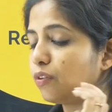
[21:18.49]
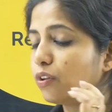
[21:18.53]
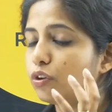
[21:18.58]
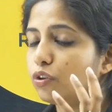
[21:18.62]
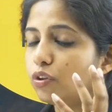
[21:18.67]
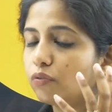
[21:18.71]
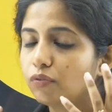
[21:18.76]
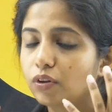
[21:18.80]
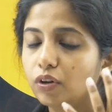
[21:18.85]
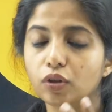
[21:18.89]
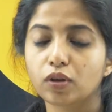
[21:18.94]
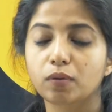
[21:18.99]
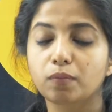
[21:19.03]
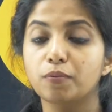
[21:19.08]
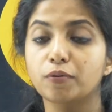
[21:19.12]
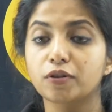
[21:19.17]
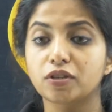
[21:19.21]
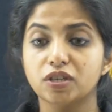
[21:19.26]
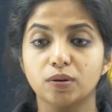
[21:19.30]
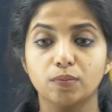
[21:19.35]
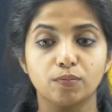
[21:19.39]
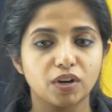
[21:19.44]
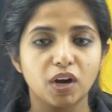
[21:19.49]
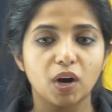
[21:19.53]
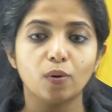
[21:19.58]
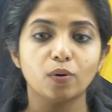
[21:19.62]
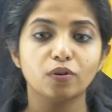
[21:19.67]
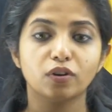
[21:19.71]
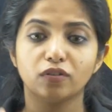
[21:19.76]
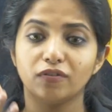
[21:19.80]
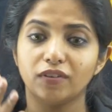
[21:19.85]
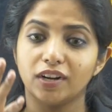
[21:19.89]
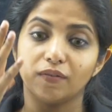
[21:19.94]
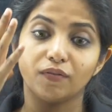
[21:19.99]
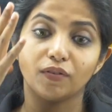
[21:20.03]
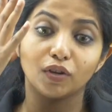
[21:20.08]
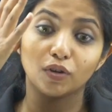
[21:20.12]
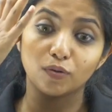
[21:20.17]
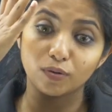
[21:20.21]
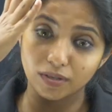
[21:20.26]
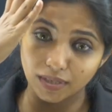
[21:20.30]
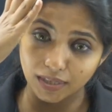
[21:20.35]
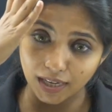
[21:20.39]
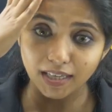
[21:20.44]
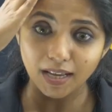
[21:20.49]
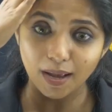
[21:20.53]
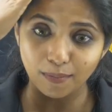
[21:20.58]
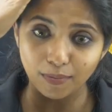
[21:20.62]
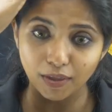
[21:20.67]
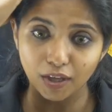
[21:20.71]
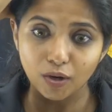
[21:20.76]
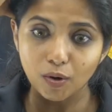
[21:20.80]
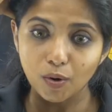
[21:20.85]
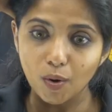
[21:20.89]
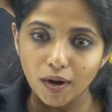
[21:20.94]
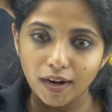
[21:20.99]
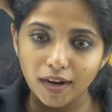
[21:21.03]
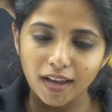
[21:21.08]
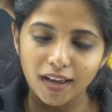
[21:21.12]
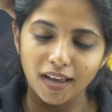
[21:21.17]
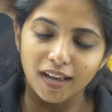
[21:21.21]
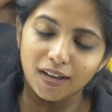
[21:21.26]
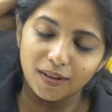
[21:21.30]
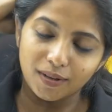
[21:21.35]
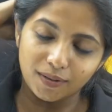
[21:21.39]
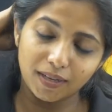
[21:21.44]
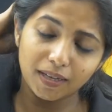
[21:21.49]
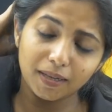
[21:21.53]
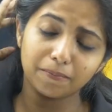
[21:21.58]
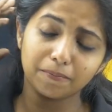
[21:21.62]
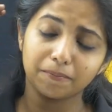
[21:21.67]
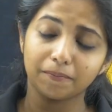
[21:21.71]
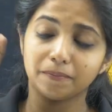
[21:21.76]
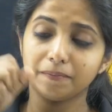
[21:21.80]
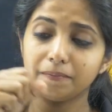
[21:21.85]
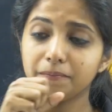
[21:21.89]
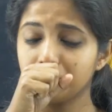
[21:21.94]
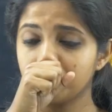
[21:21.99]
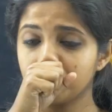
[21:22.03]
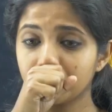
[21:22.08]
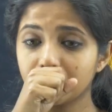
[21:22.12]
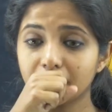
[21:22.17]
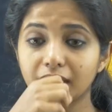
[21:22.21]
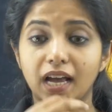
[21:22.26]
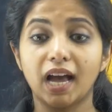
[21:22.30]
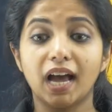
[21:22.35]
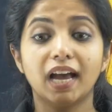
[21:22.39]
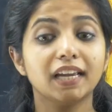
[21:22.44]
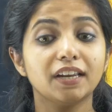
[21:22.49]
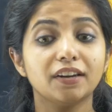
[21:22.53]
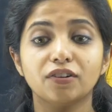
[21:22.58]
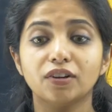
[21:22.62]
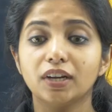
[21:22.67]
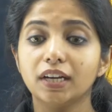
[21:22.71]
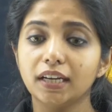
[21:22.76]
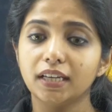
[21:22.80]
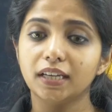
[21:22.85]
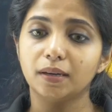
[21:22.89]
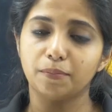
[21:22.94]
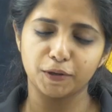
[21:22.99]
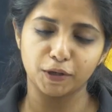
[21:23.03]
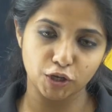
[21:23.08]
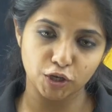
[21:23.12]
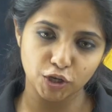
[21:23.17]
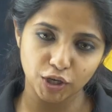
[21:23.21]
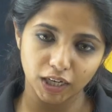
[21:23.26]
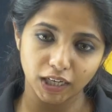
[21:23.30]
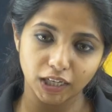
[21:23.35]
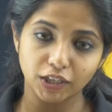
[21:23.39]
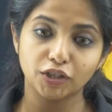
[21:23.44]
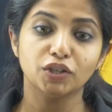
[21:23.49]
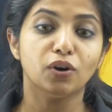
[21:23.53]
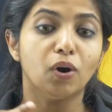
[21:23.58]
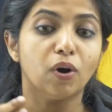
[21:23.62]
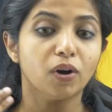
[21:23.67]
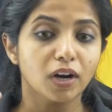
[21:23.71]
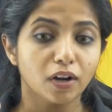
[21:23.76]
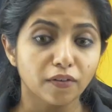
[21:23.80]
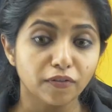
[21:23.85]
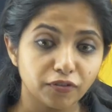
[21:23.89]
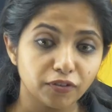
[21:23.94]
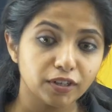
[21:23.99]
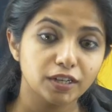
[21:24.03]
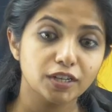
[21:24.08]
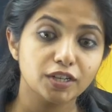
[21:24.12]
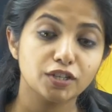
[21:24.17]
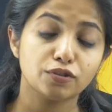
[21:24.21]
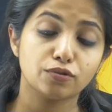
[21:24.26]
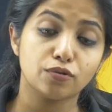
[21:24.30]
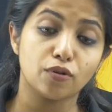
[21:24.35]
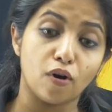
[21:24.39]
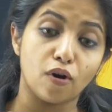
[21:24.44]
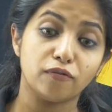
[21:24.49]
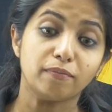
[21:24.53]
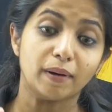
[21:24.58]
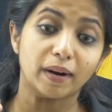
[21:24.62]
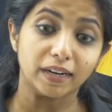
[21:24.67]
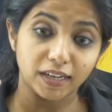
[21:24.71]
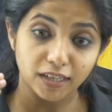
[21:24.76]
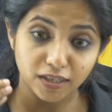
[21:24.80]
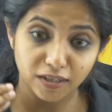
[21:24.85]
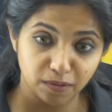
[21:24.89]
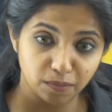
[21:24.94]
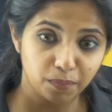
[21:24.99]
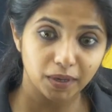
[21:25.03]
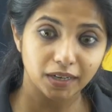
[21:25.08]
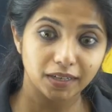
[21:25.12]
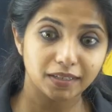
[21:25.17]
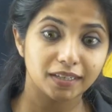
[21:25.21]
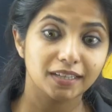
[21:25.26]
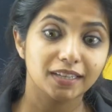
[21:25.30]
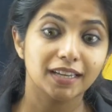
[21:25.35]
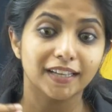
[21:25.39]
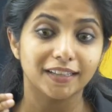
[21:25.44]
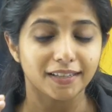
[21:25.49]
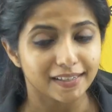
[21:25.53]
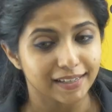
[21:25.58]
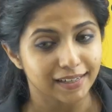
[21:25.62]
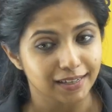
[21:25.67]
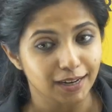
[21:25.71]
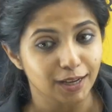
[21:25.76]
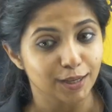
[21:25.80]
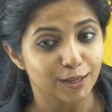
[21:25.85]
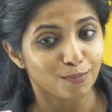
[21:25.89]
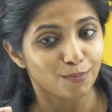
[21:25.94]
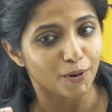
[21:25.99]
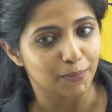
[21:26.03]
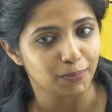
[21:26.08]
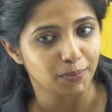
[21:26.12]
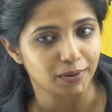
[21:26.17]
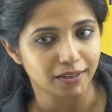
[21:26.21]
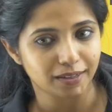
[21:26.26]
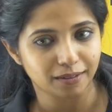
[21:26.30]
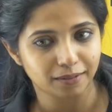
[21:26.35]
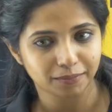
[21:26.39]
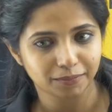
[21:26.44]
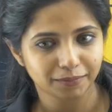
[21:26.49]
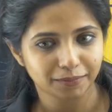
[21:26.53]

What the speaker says: whenever you put some doubt or whenever you say something good. Okay. I really appreciate your efforts of participating in this class properly.